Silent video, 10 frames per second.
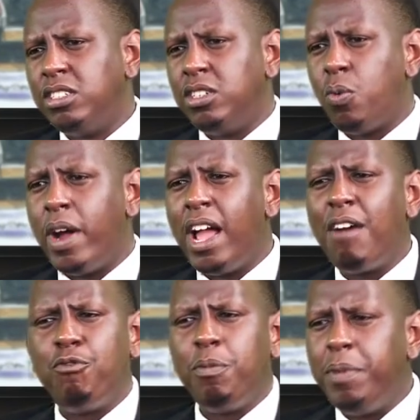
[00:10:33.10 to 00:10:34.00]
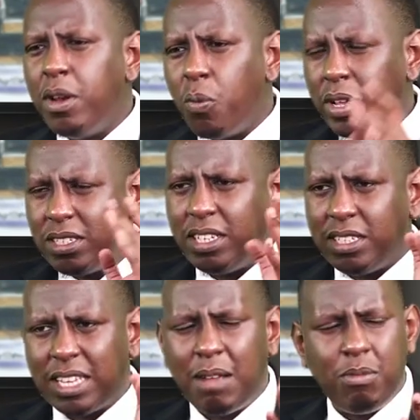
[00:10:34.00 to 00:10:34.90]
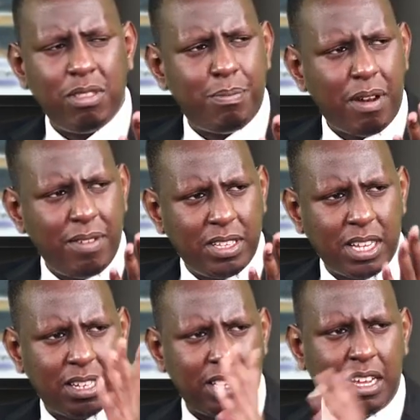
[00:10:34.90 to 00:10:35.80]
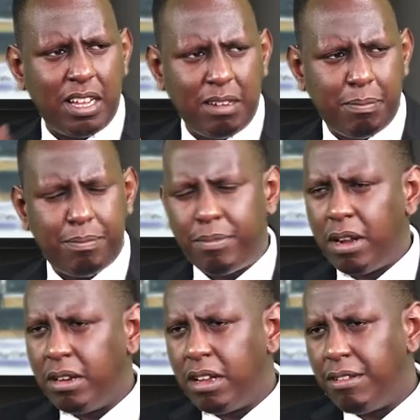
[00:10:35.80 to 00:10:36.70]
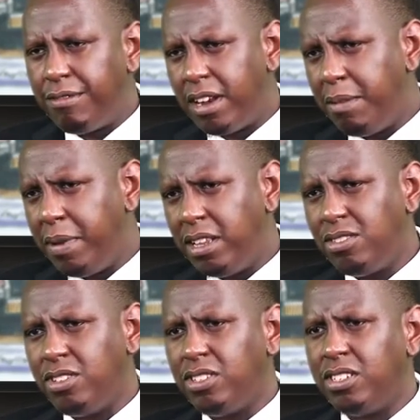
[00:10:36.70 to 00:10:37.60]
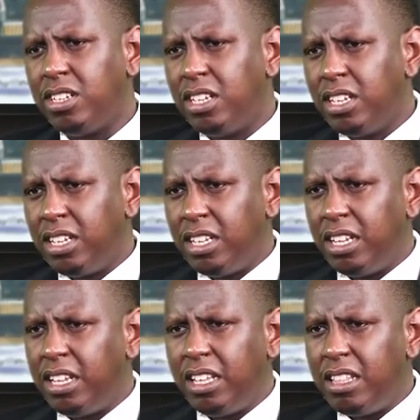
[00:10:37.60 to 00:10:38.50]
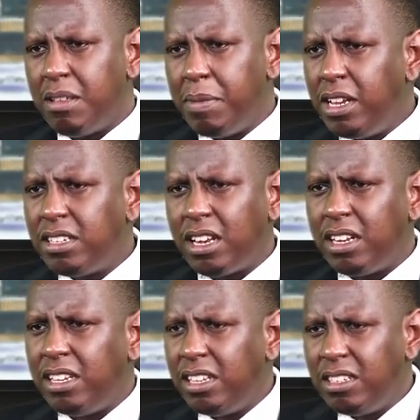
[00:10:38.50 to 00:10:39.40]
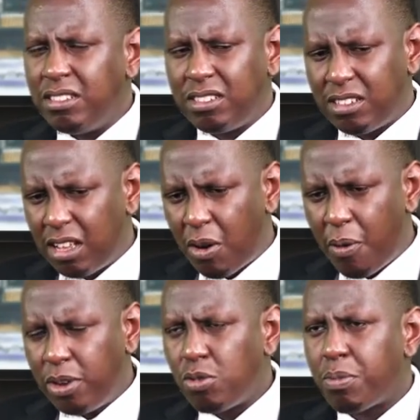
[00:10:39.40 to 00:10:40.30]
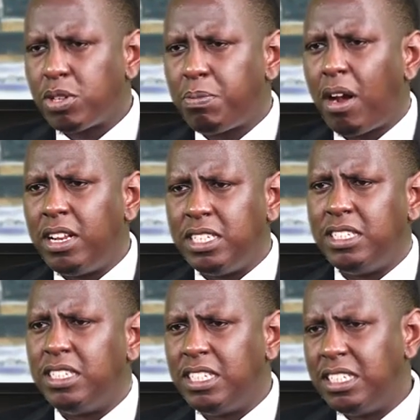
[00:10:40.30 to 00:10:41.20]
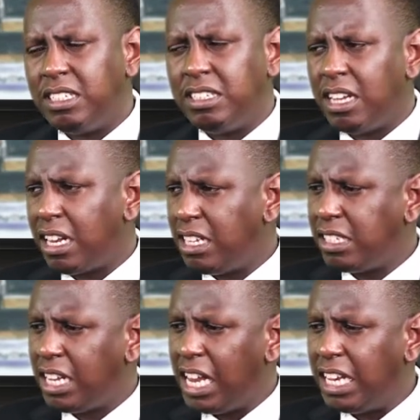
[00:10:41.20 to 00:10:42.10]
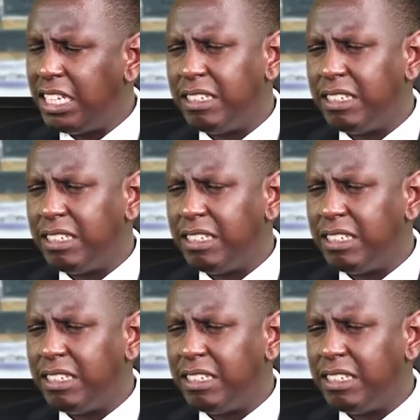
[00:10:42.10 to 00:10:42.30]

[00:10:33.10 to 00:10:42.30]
Why have we been wasting time with private sector and funding ministries? The military is our way to prosperity, at least clearly.